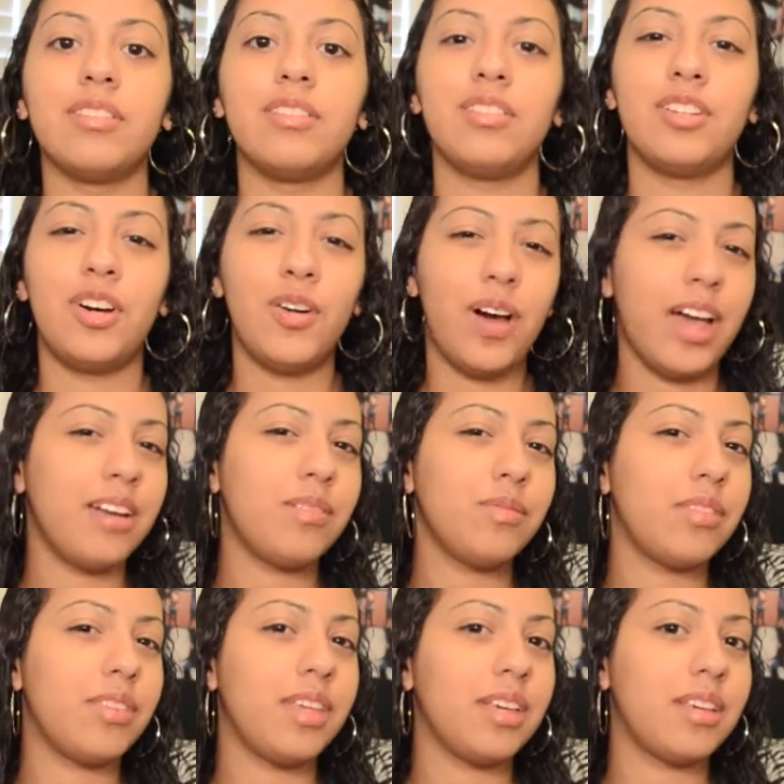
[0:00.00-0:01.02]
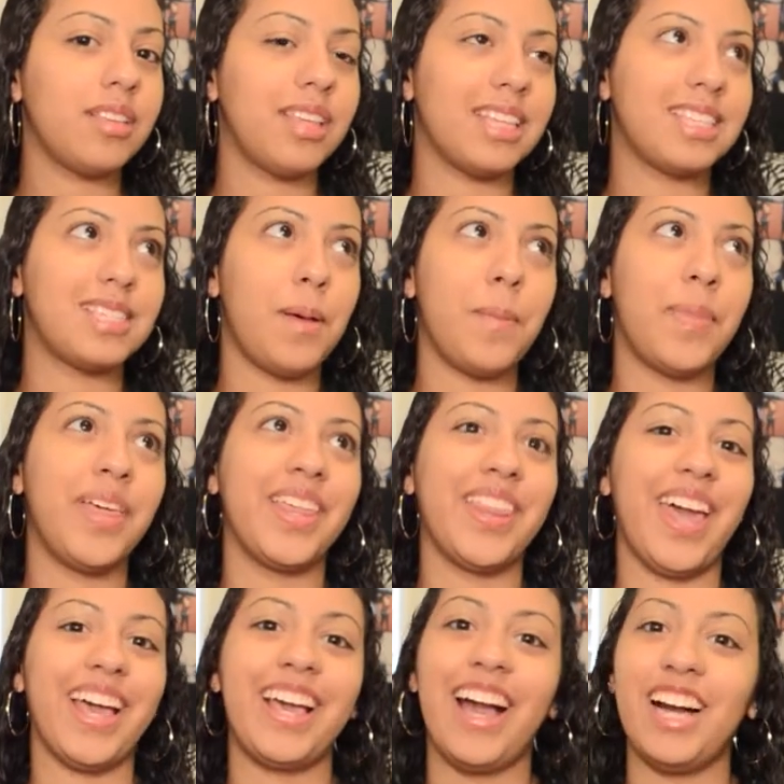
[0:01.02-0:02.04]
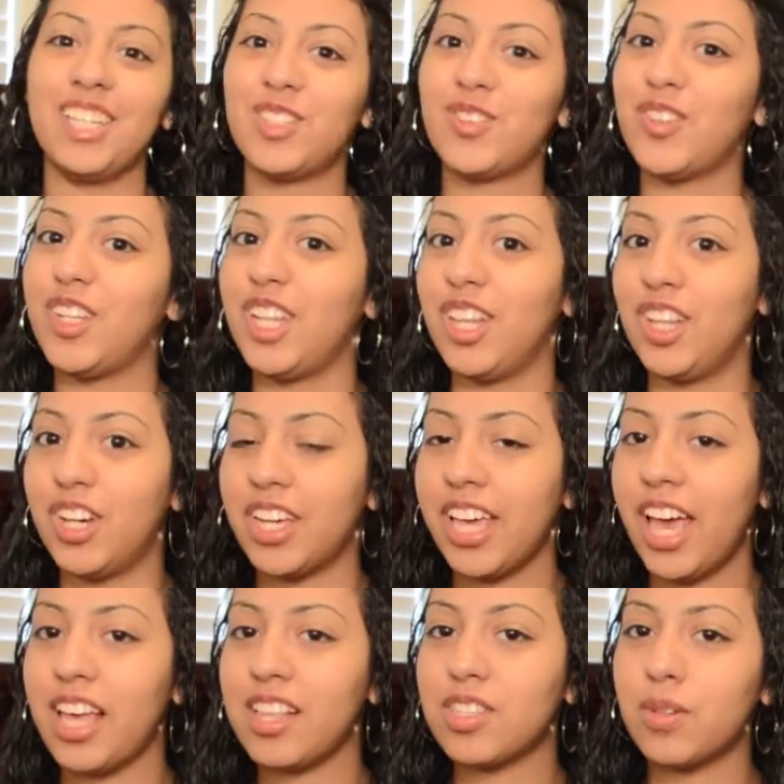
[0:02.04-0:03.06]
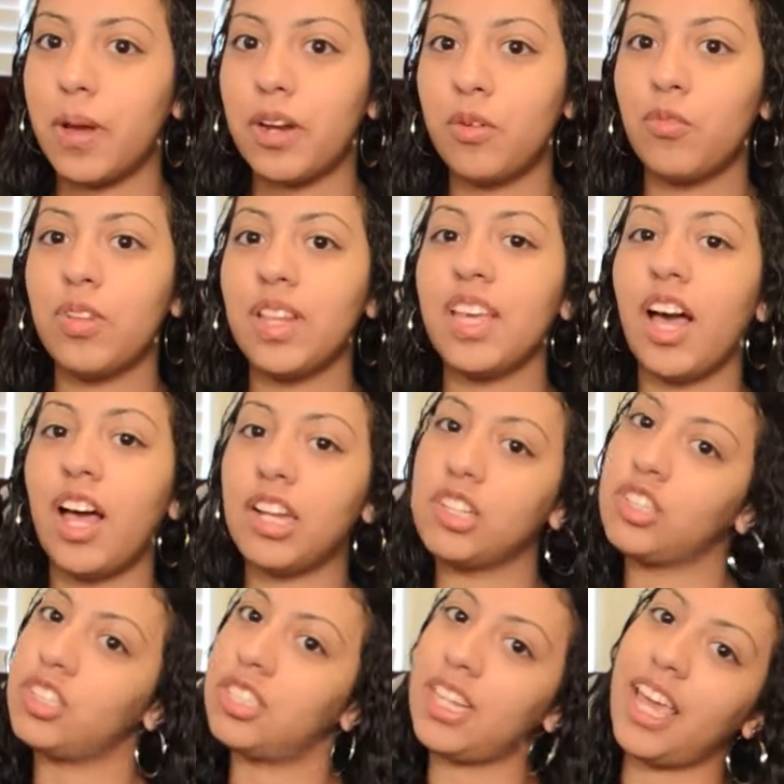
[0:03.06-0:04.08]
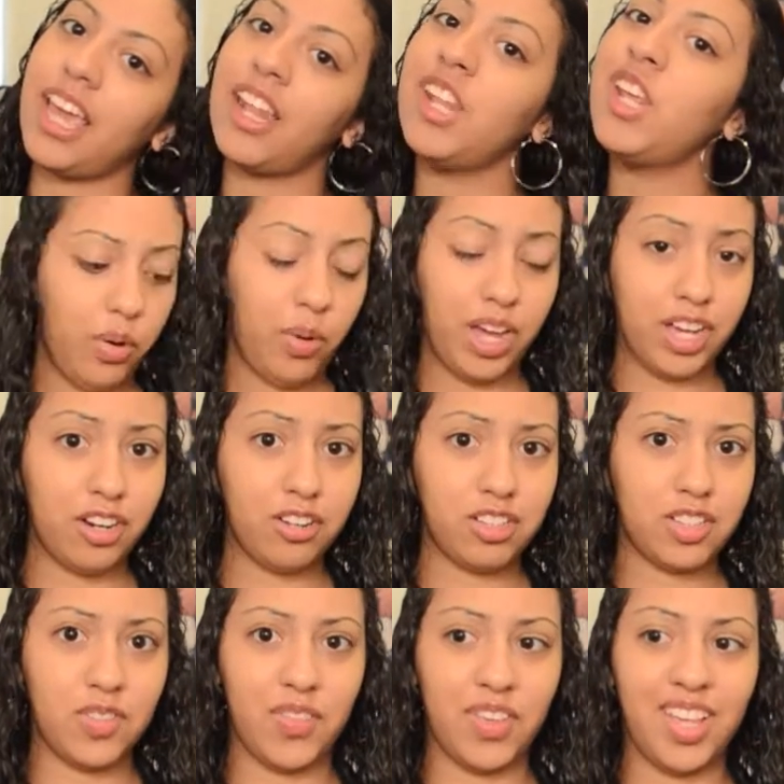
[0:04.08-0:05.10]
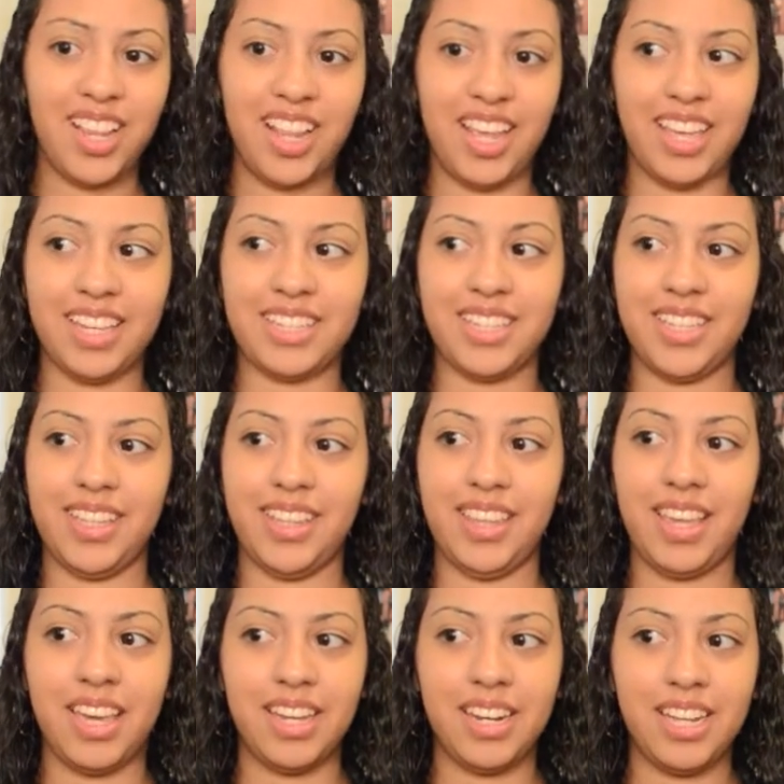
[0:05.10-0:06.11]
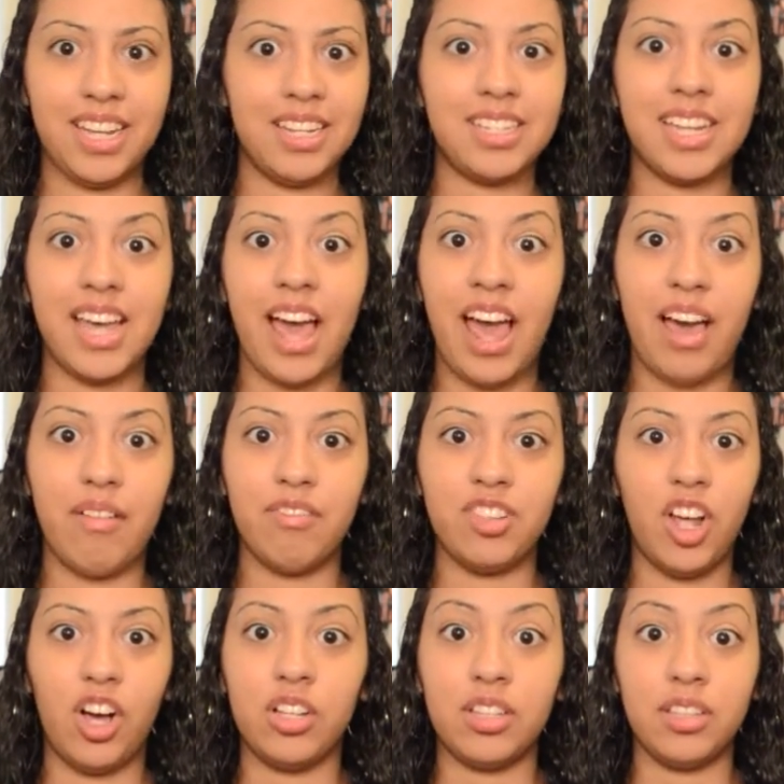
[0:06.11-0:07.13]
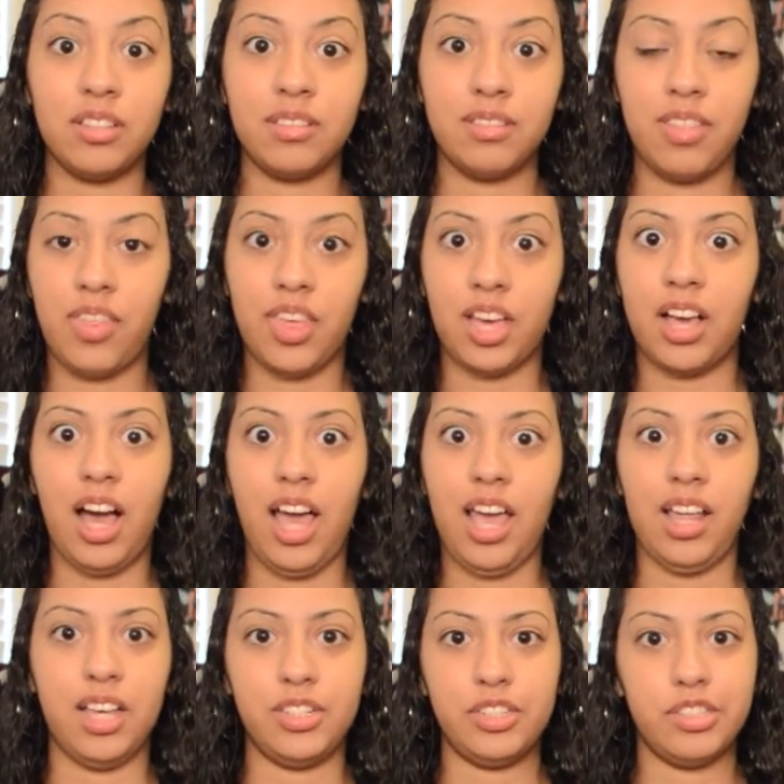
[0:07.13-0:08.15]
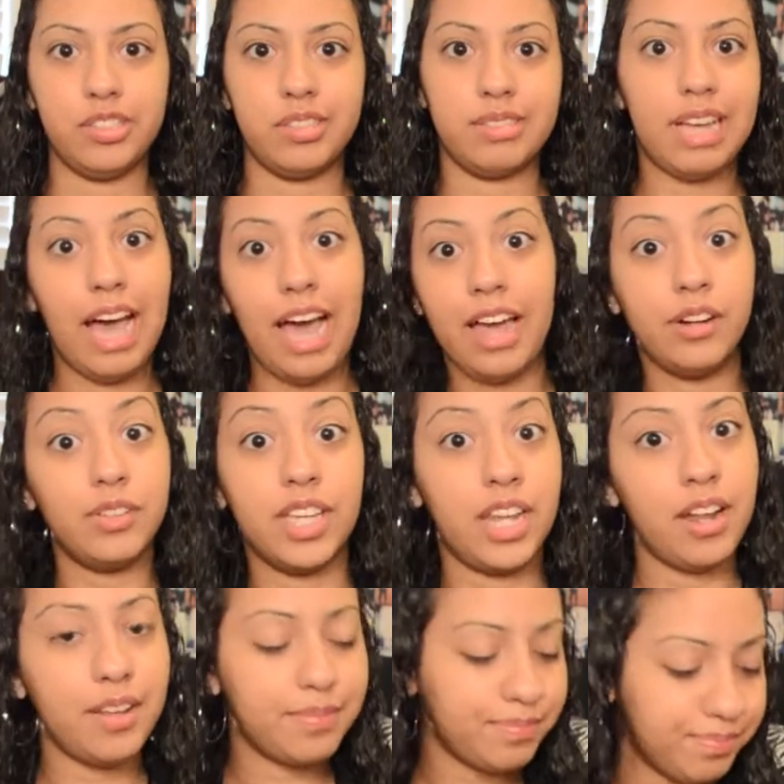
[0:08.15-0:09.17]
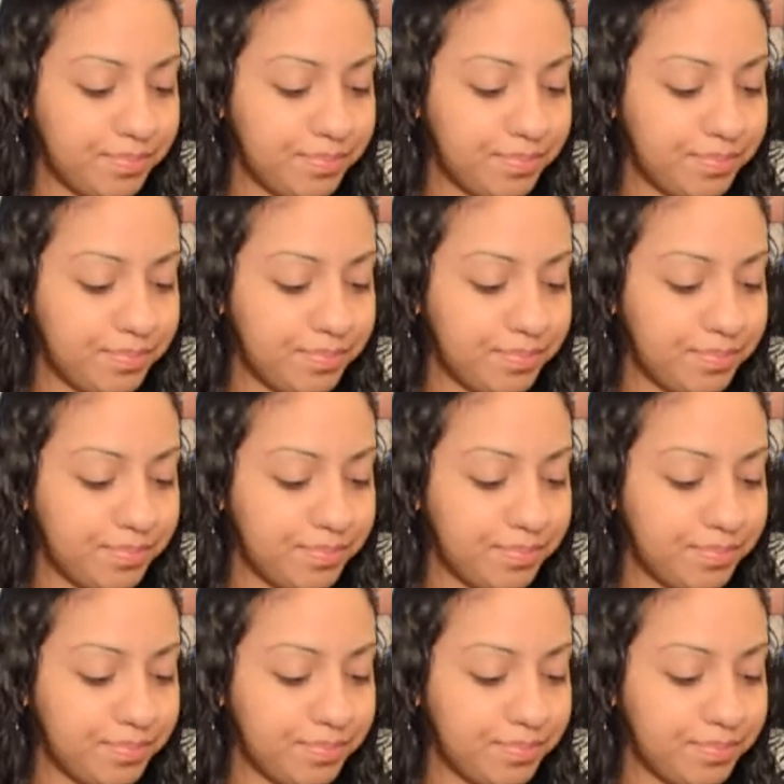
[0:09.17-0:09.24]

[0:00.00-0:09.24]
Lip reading: You know, I don't think that's something that guys really look at, so I don't really understand why girls feel like they need to have long thick eyelashes. I don't get it.